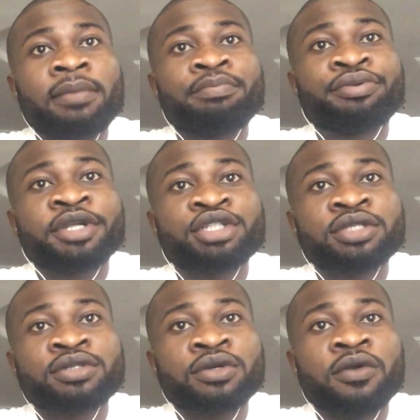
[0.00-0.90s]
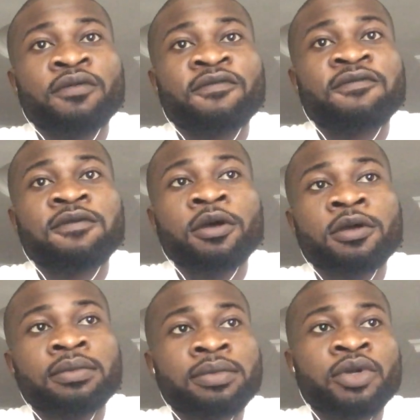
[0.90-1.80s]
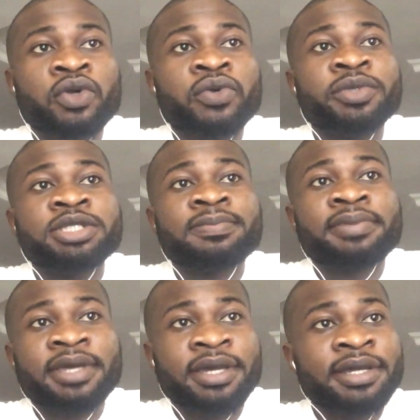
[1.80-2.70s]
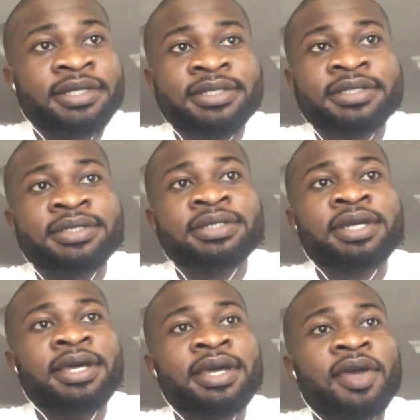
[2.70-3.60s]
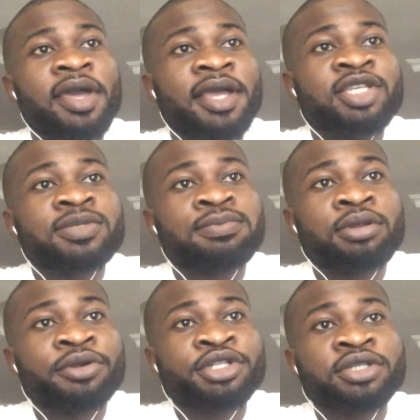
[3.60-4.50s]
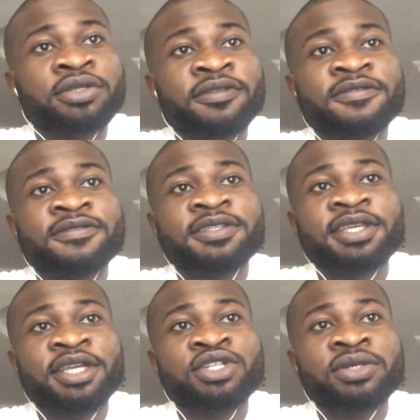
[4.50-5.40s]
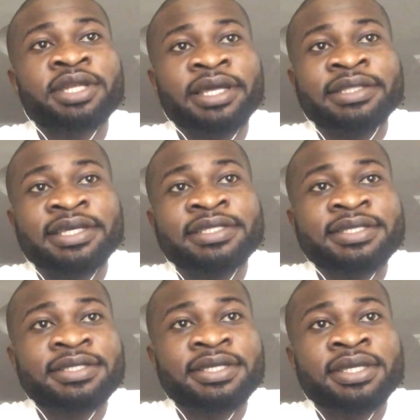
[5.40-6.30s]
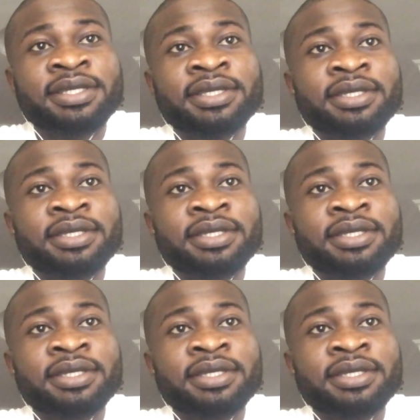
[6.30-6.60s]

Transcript: pressure to conform with peers, exploration of sexual identity,